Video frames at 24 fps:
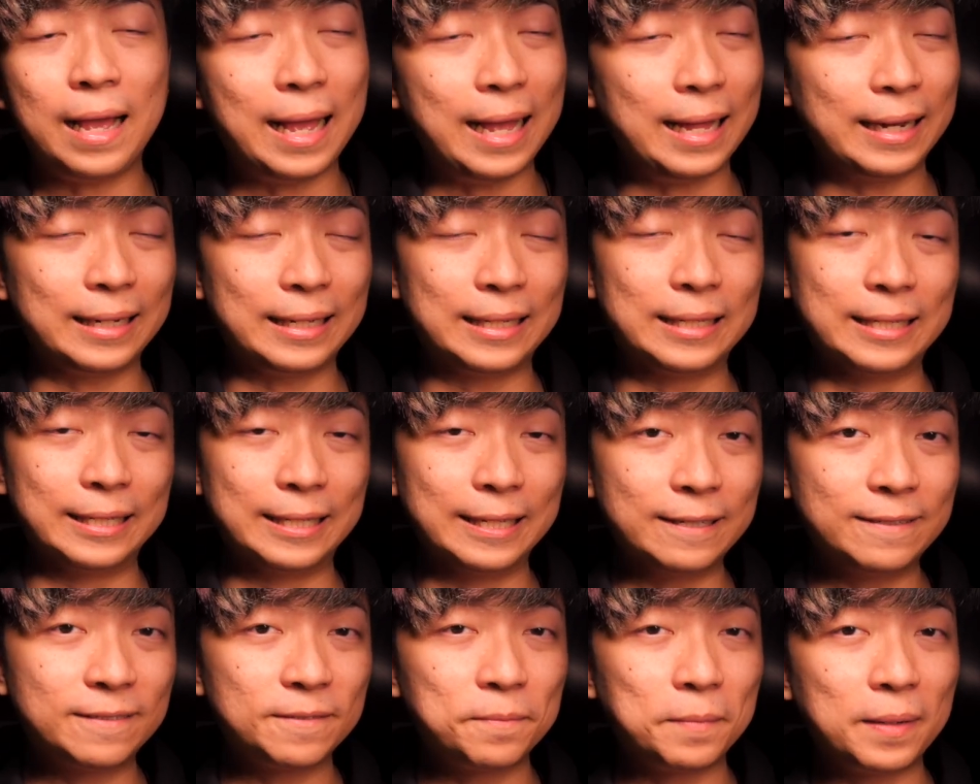And in
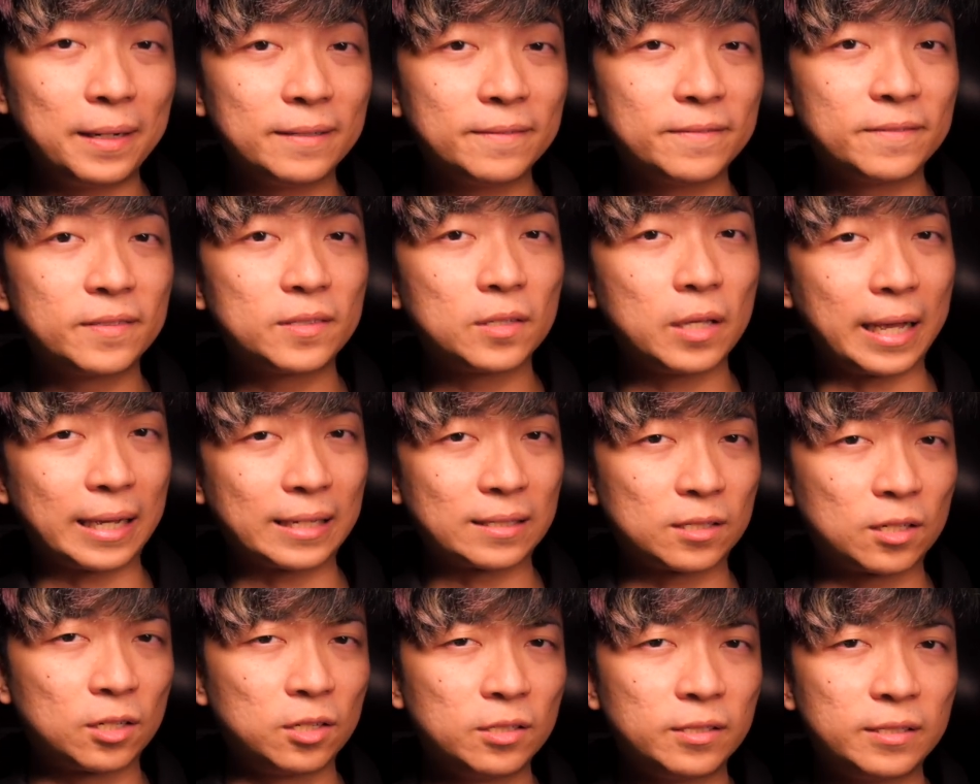this month's
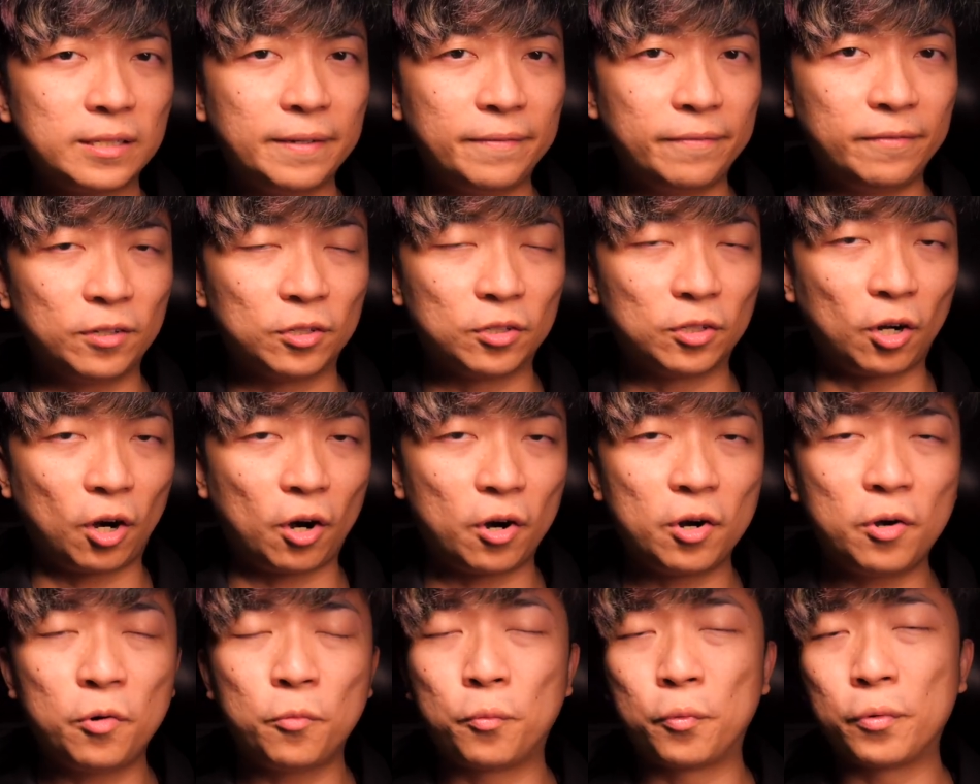exclusive
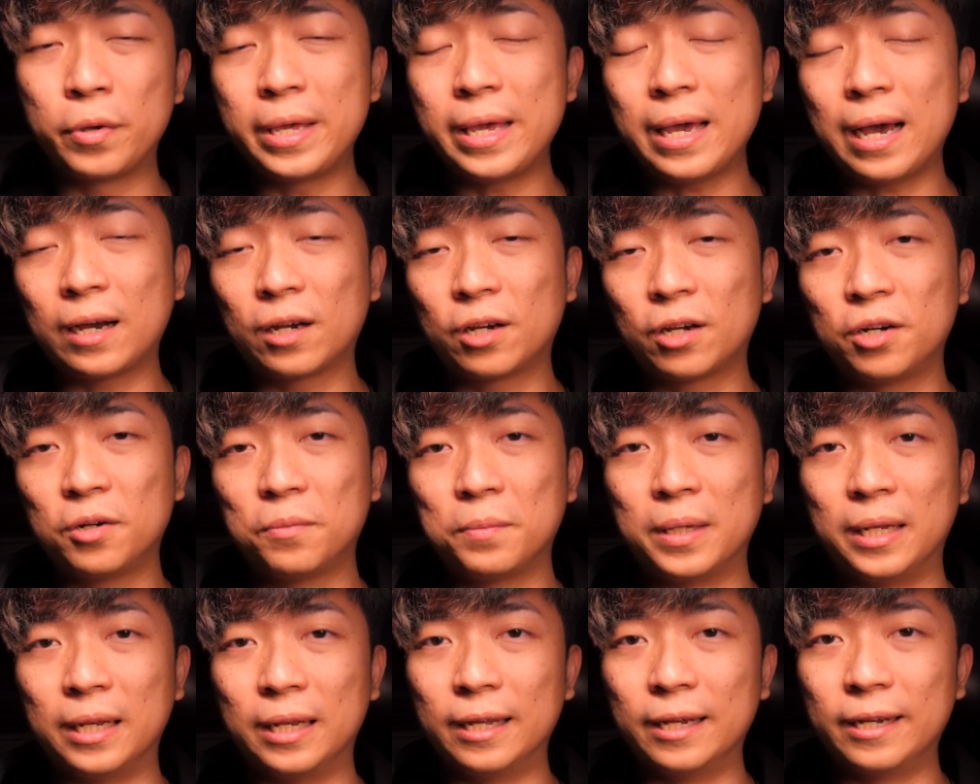tutorial, we are going to
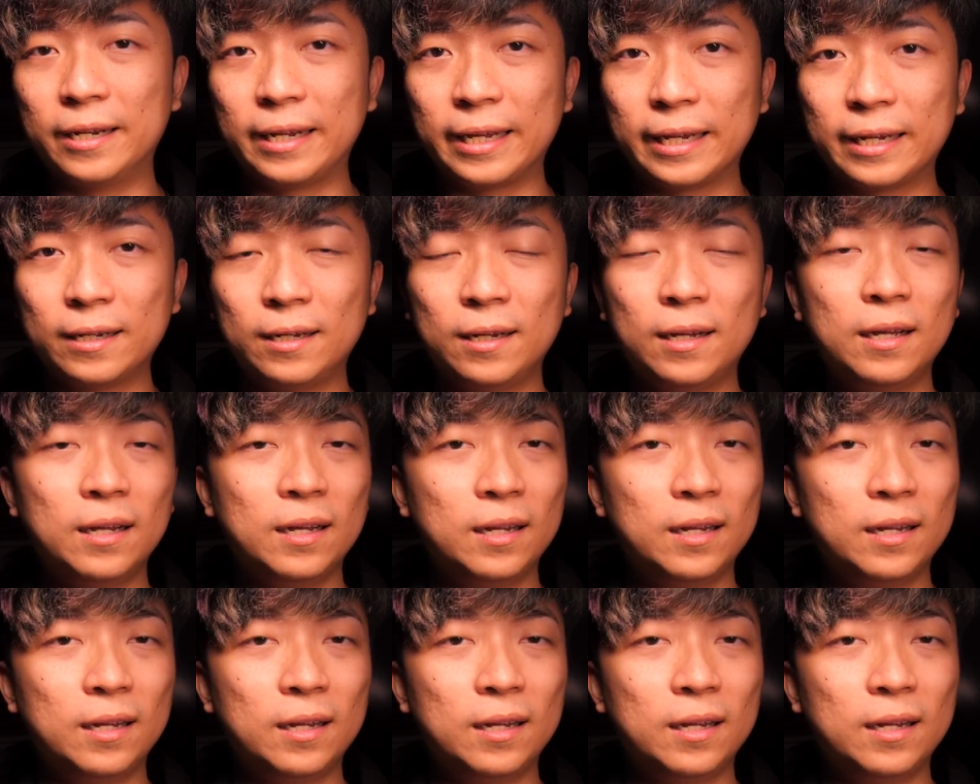be learning